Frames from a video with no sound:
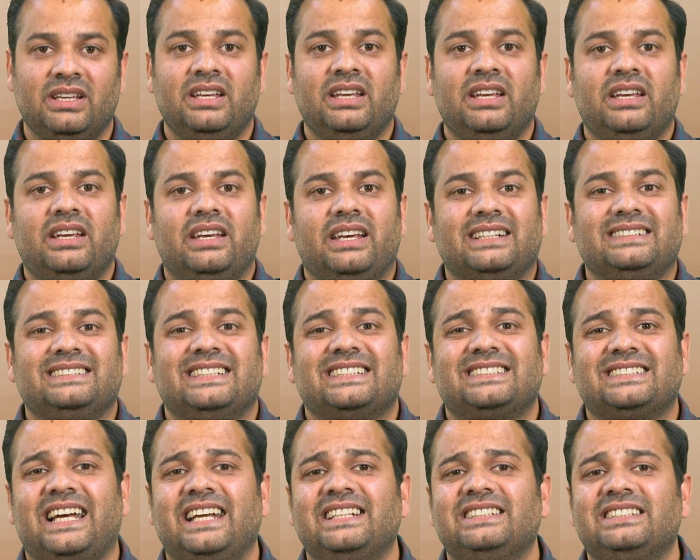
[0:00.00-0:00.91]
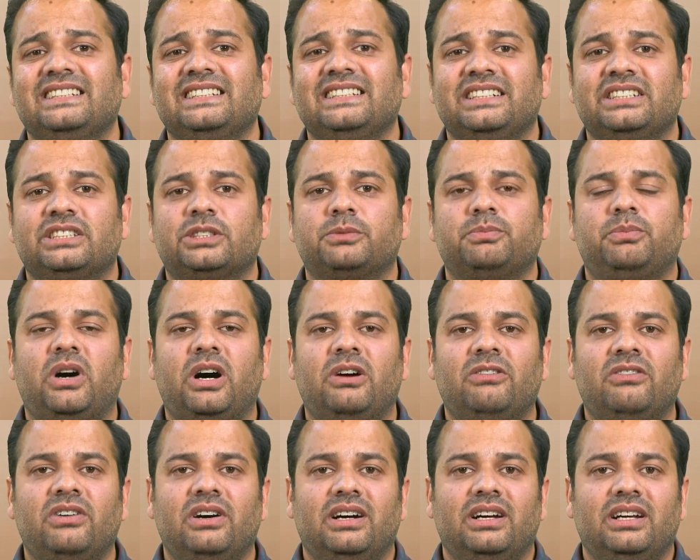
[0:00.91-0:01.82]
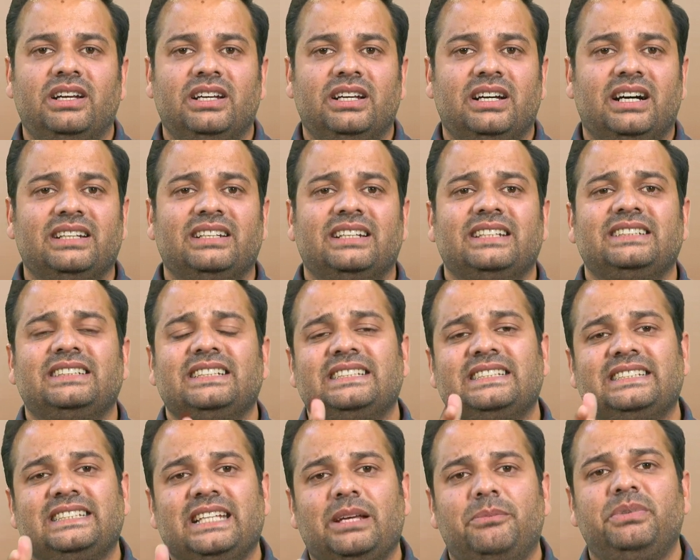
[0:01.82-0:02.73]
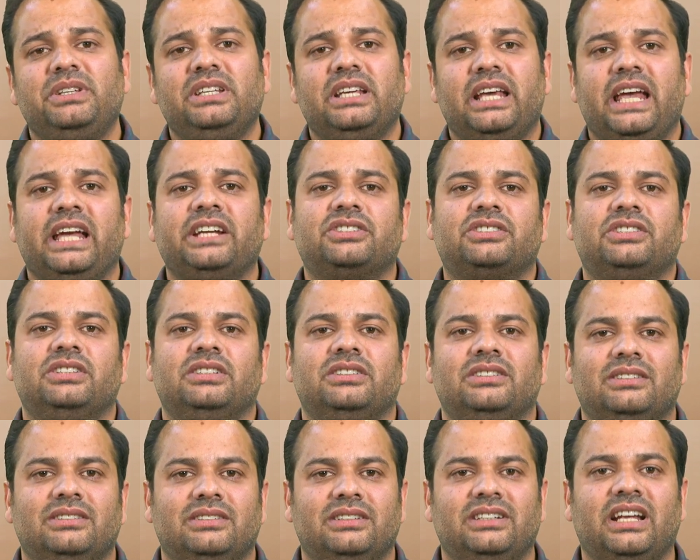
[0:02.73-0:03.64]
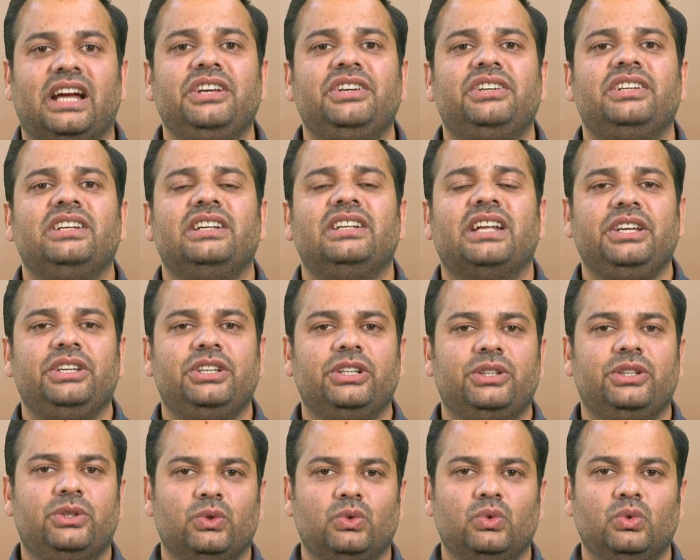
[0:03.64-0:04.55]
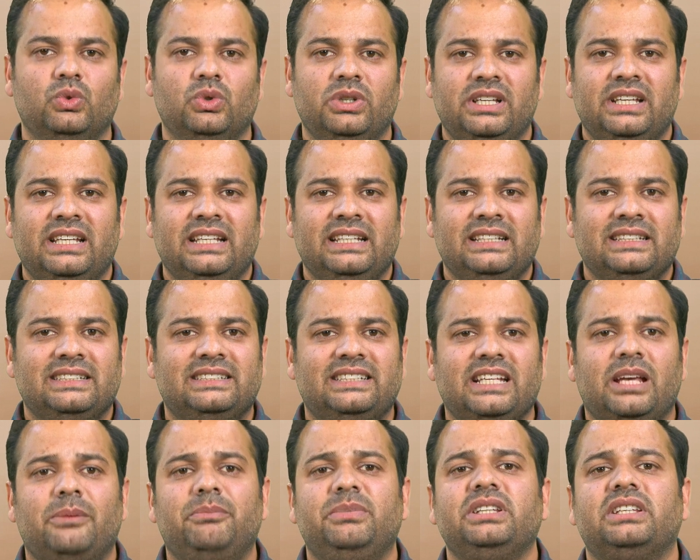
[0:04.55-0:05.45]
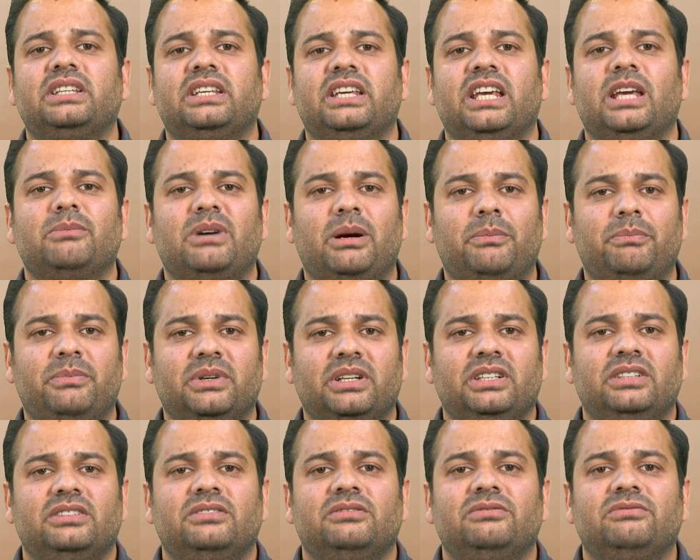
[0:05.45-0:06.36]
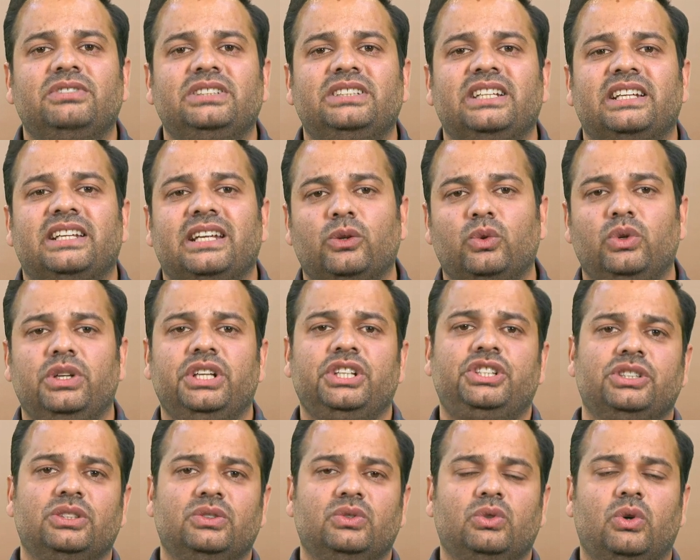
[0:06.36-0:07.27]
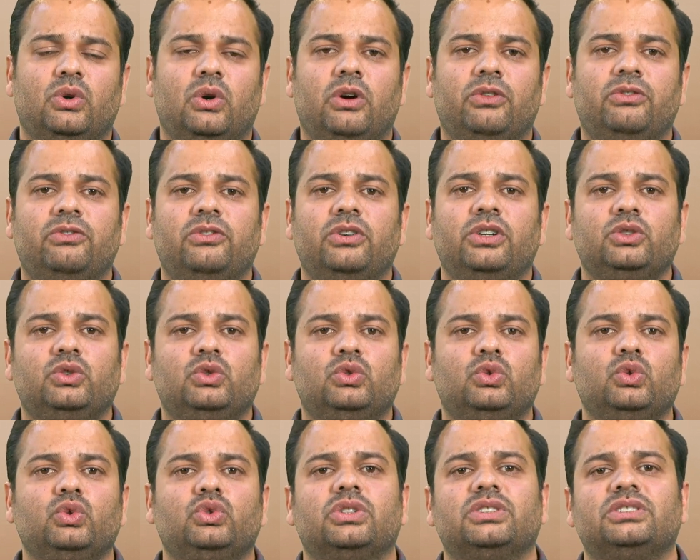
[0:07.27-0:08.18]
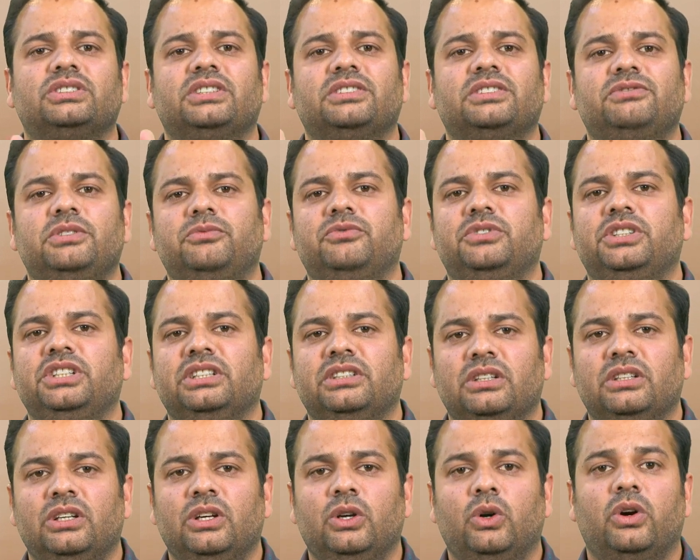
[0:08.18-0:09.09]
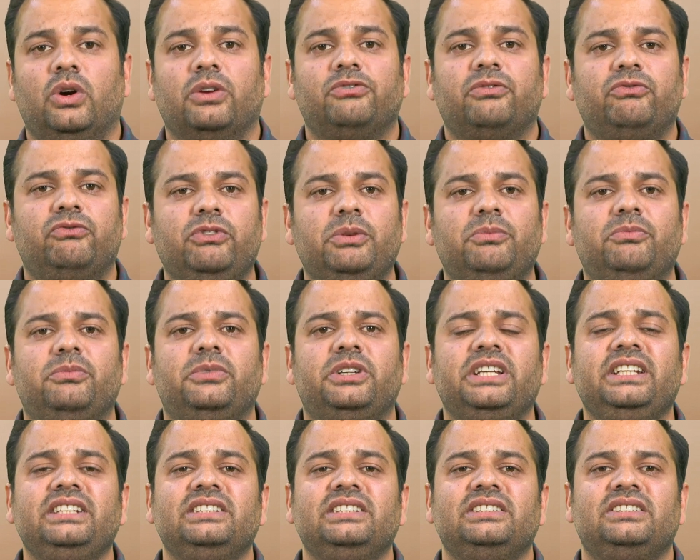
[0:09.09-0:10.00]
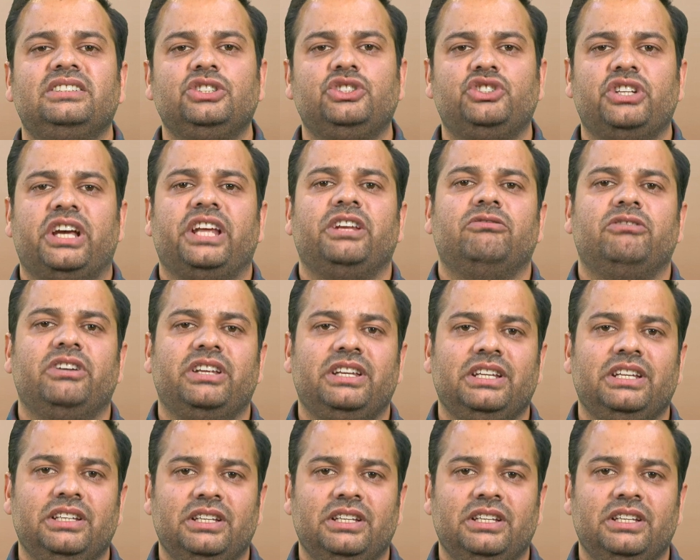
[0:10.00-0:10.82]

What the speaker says: Exercising its power under the SEBI Act 1992, SEBI came up with the regulation of 2015 on 15th January